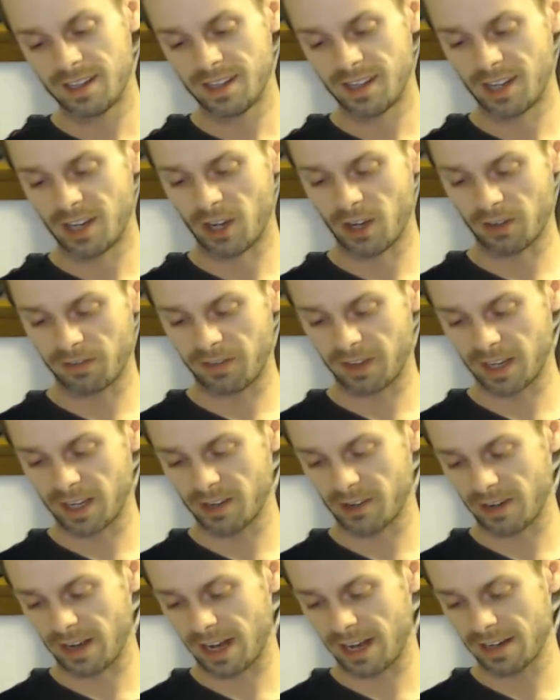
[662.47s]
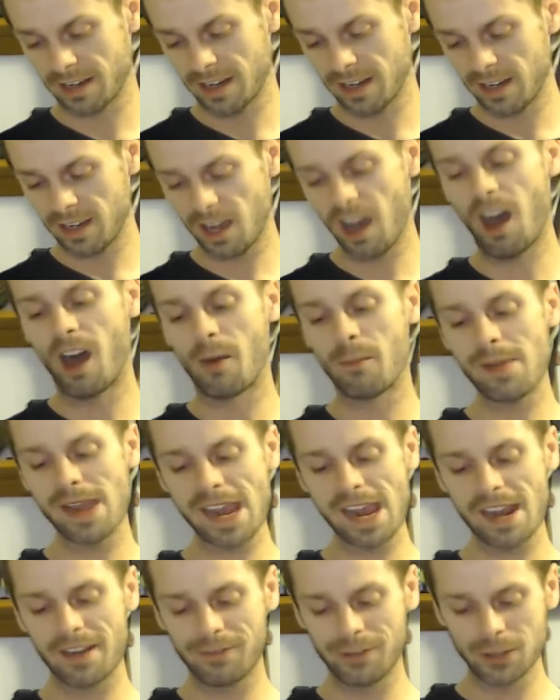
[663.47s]
Hulk figurine. Oh
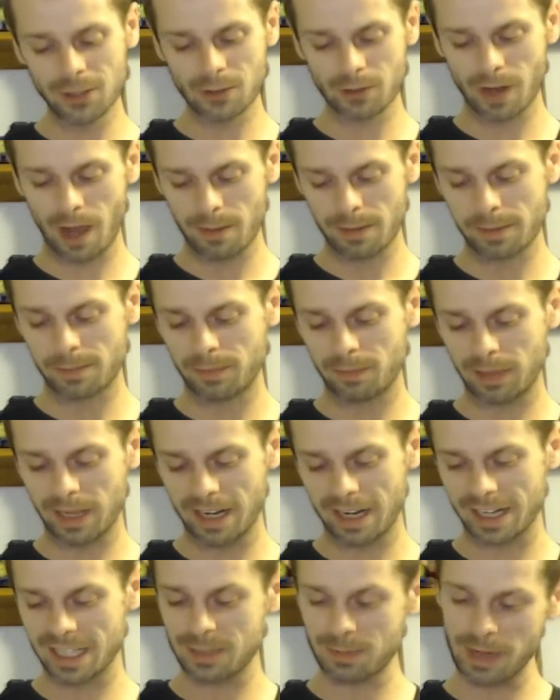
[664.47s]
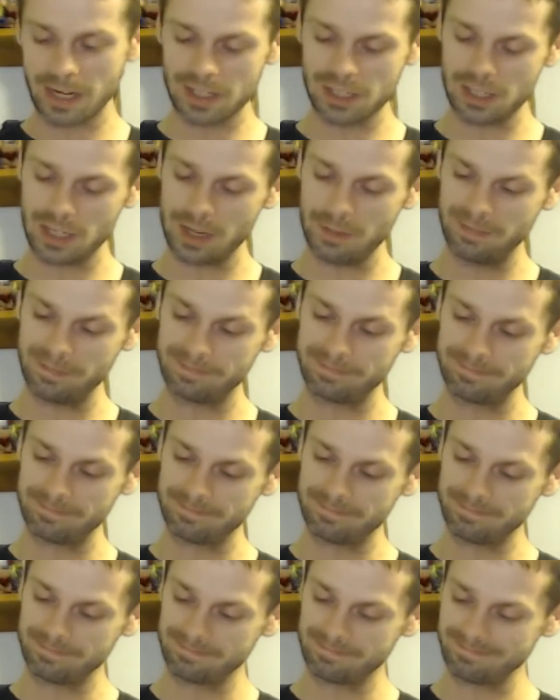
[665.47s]
man, a Futurama Planet Express ship.
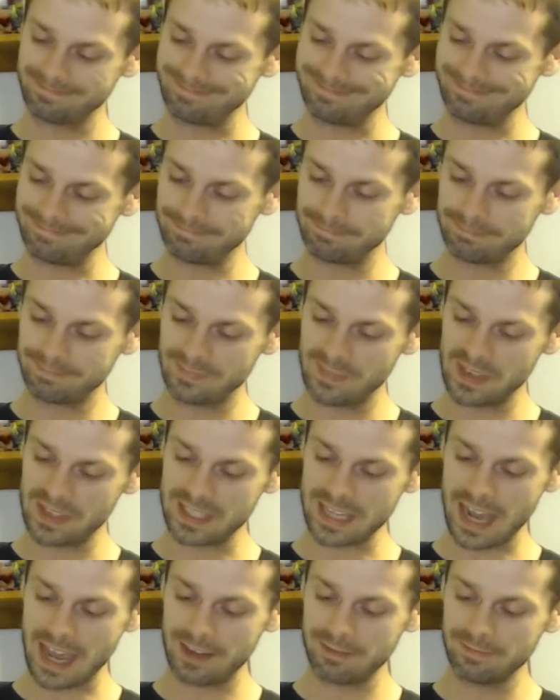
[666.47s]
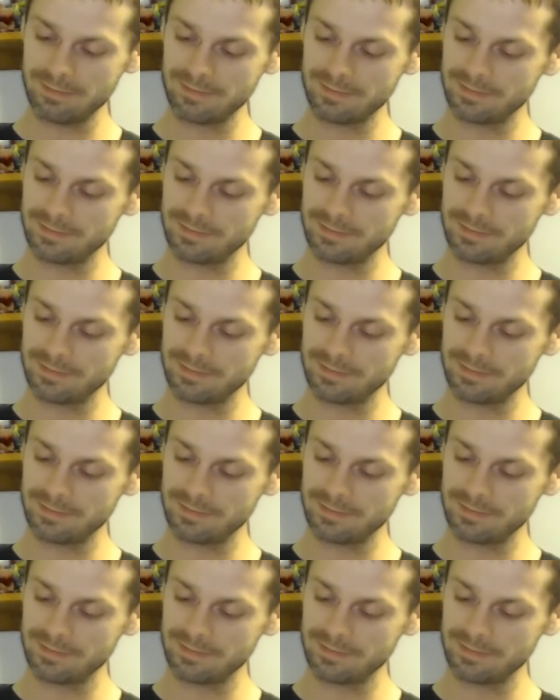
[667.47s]
Sad.